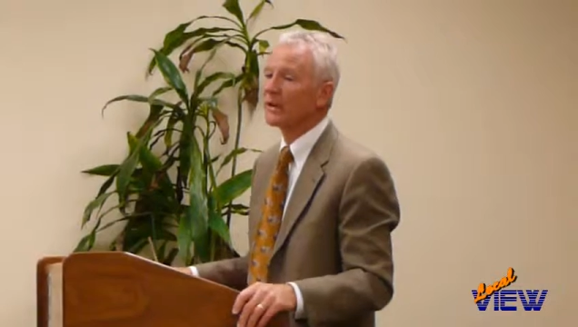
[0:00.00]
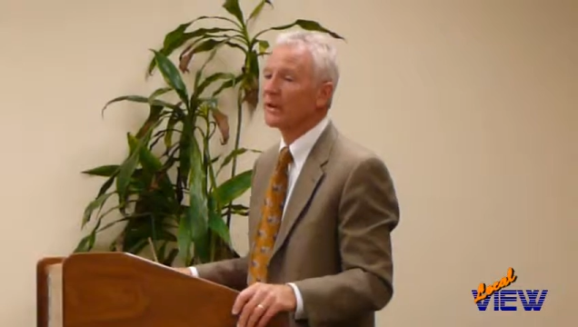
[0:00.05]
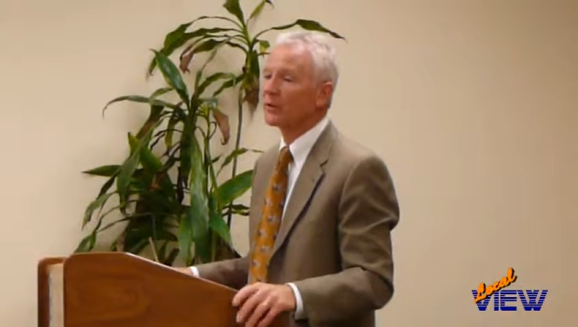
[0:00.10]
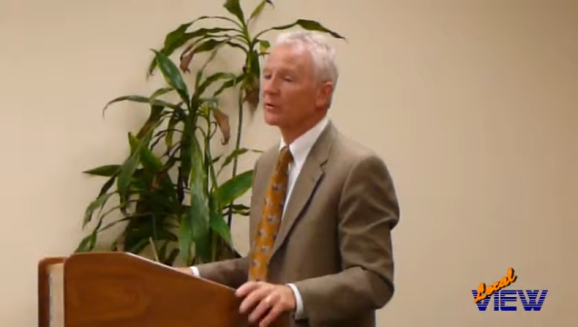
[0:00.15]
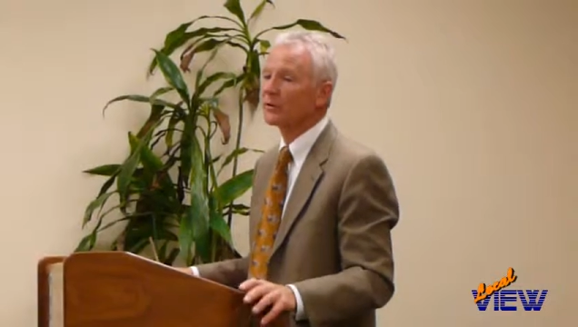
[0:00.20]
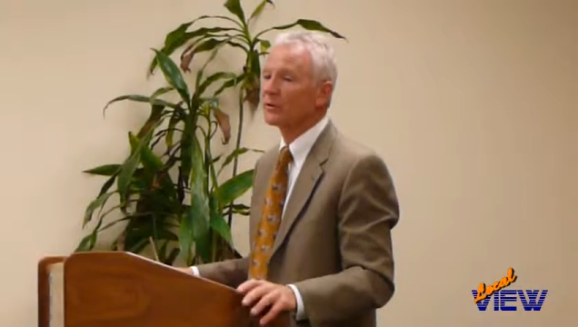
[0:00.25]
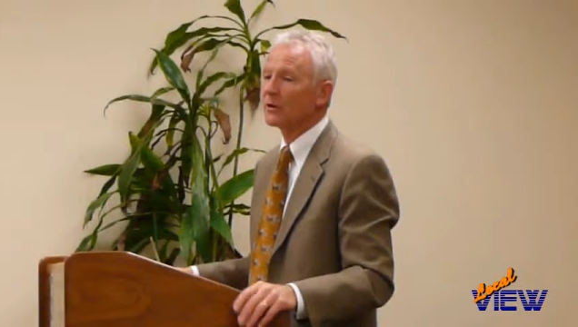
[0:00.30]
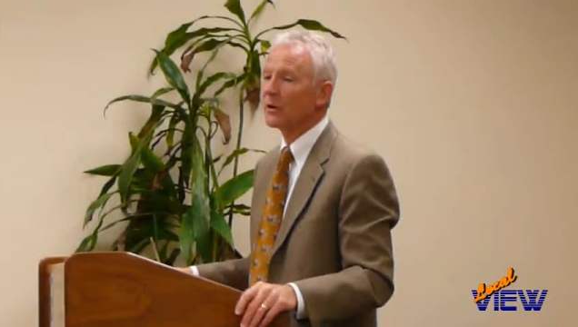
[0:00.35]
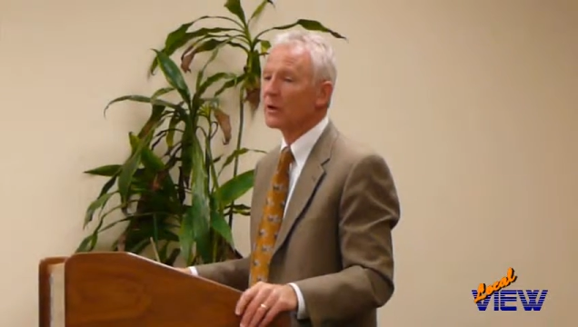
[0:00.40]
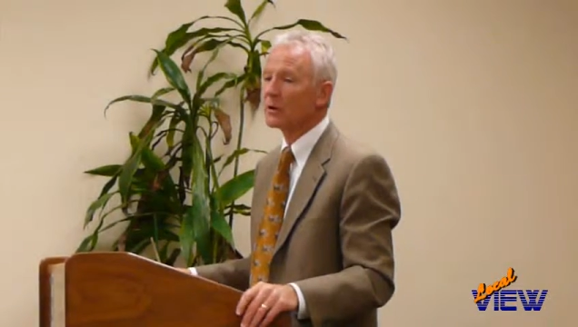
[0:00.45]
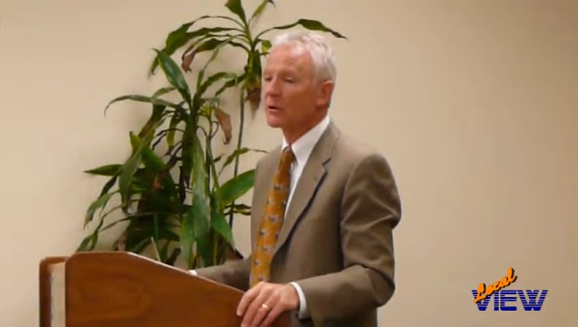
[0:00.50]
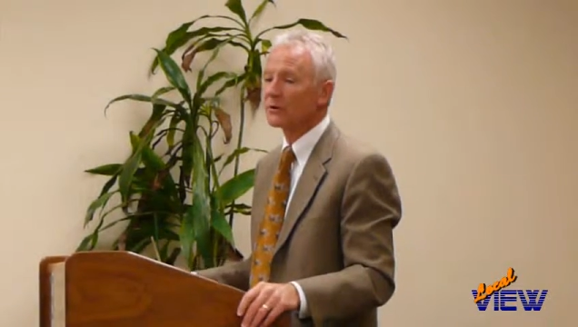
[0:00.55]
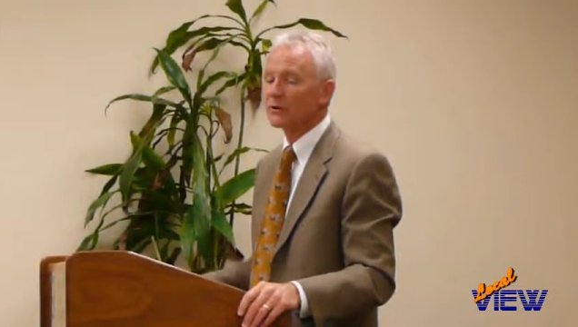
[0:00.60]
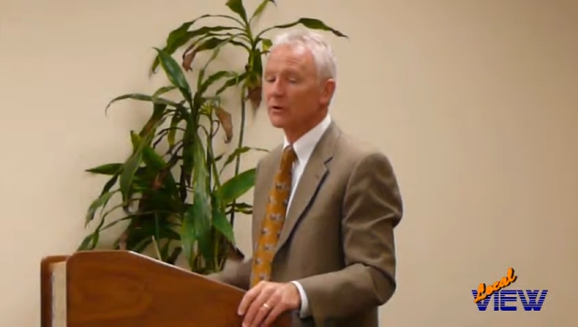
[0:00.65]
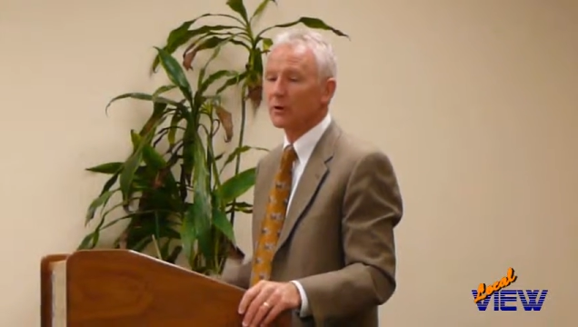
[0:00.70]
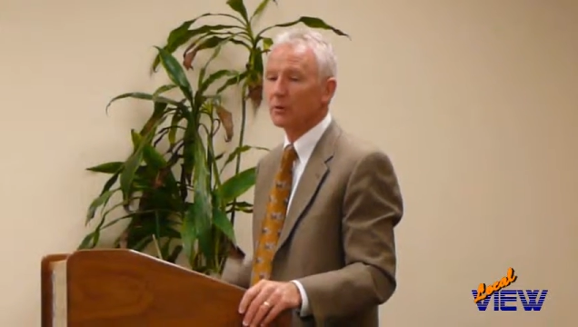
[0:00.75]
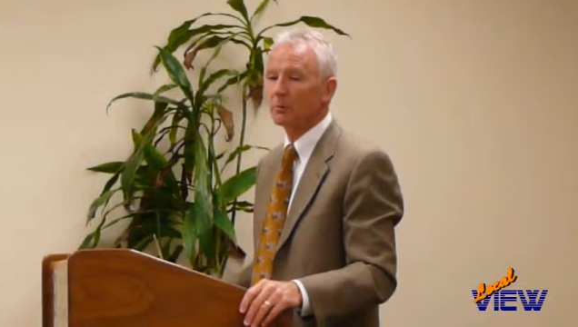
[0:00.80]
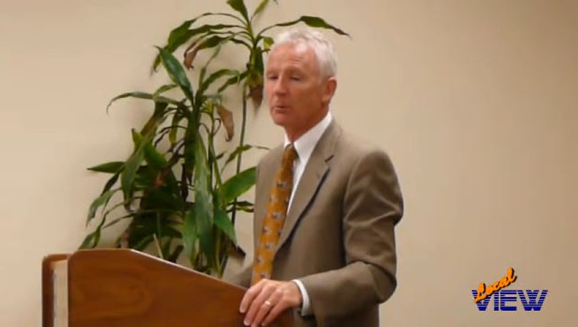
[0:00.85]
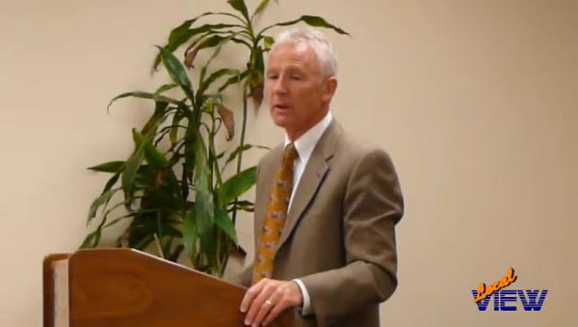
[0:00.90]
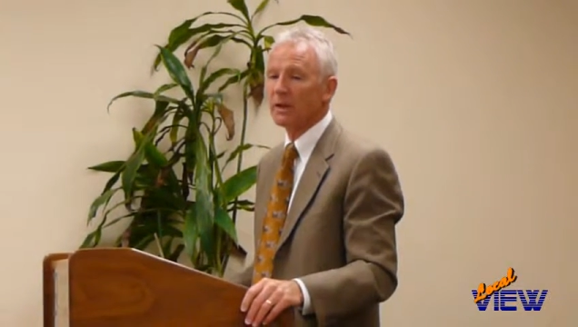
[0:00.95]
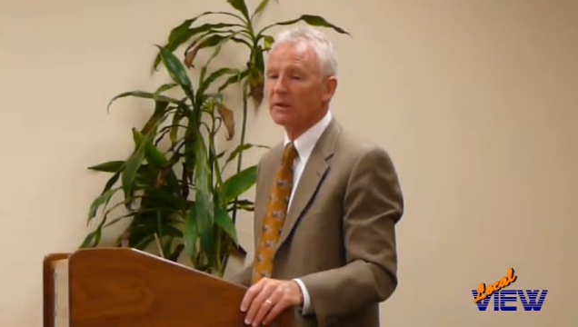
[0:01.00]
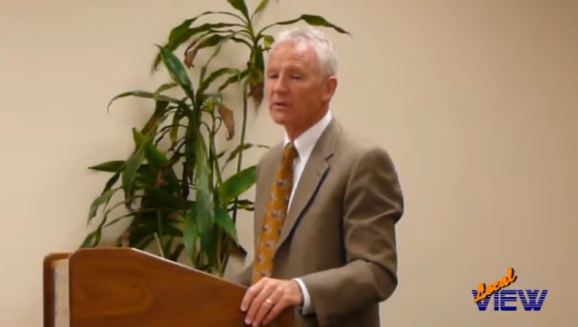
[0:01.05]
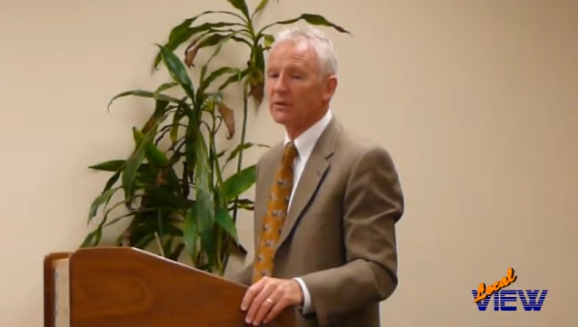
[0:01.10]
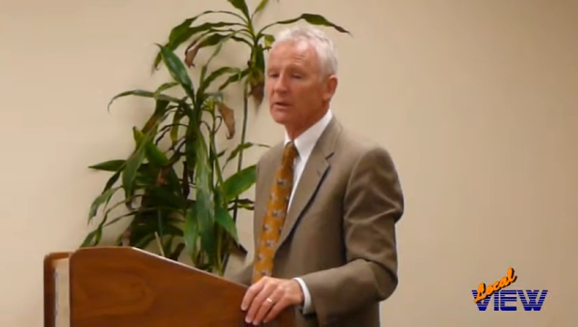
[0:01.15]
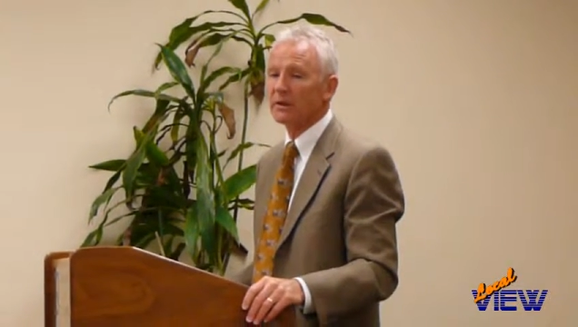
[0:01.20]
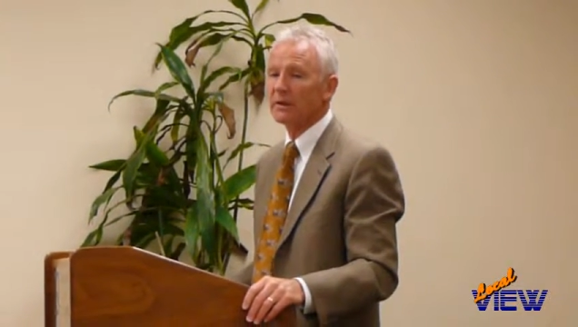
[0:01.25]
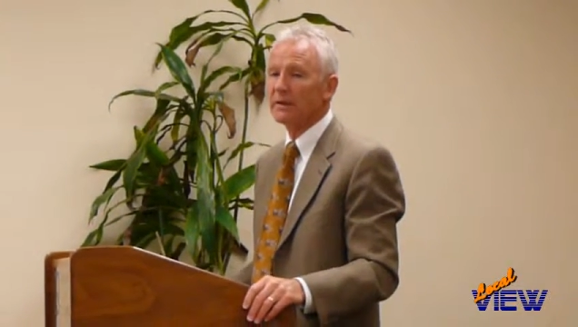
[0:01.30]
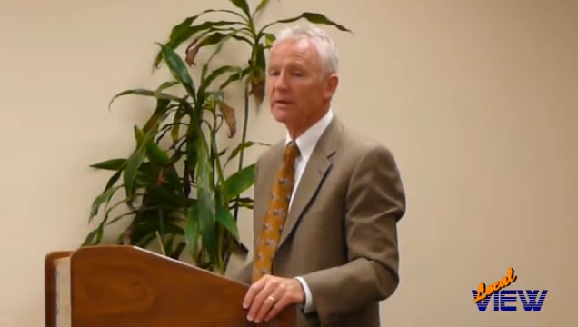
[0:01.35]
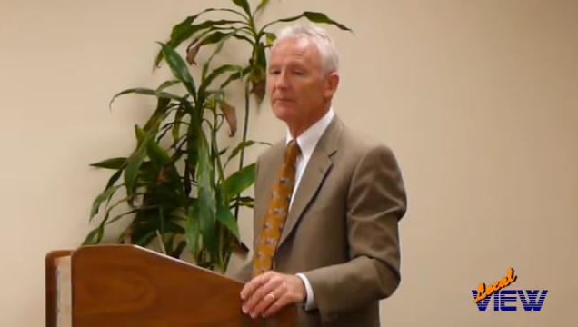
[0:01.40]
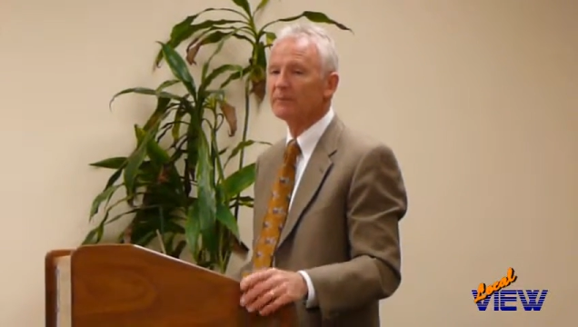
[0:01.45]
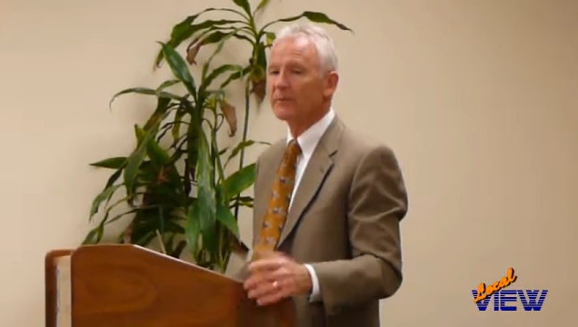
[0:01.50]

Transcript: in our budget.